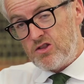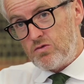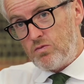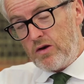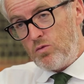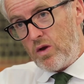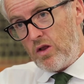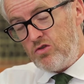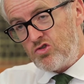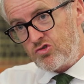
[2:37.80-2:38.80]
And
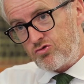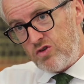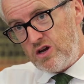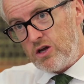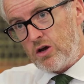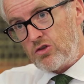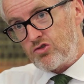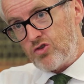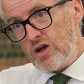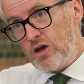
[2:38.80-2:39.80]
in screening in
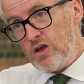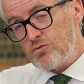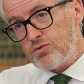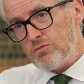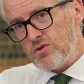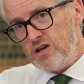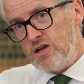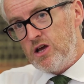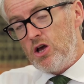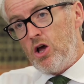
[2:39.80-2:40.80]
Australia, it's probably
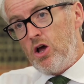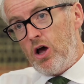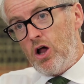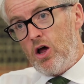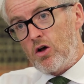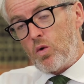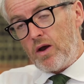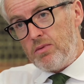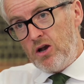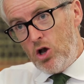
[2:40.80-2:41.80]

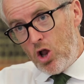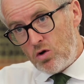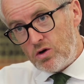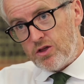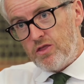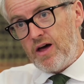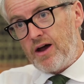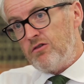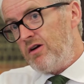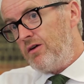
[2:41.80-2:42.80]
quite a bit lower than
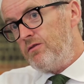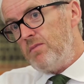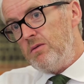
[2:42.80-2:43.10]
that, around